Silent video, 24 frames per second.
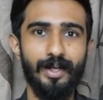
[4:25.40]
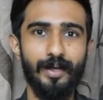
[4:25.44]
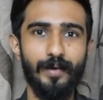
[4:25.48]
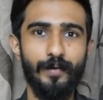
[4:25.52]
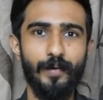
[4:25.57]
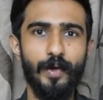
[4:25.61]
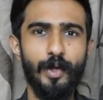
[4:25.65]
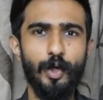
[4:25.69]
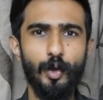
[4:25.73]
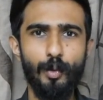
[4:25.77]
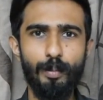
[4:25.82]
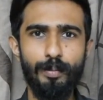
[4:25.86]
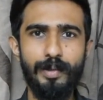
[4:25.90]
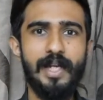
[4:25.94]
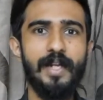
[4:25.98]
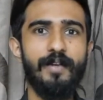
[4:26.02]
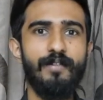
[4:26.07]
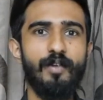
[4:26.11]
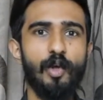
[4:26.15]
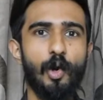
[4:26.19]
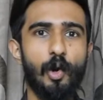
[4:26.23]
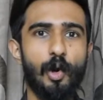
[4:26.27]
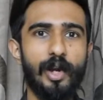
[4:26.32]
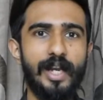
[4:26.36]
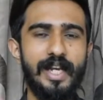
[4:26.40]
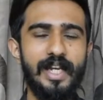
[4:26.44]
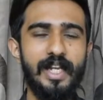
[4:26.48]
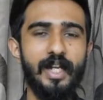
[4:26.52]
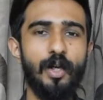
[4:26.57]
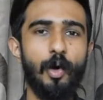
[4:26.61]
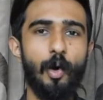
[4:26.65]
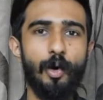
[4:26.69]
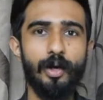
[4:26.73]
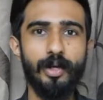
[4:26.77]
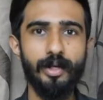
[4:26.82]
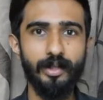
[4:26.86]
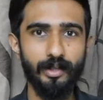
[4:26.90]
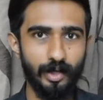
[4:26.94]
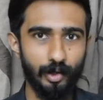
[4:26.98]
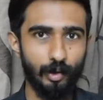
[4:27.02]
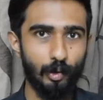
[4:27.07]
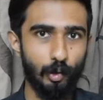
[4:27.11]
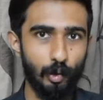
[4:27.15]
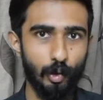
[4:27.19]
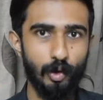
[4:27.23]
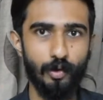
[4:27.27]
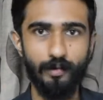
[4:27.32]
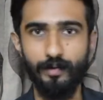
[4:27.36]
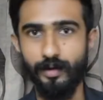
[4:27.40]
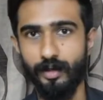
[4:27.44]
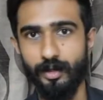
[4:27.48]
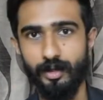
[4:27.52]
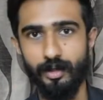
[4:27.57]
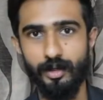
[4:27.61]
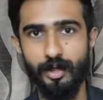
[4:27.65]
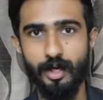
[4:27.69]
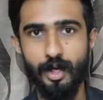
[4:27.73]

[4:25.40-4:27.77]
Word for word: where you believe you're really not in control of it.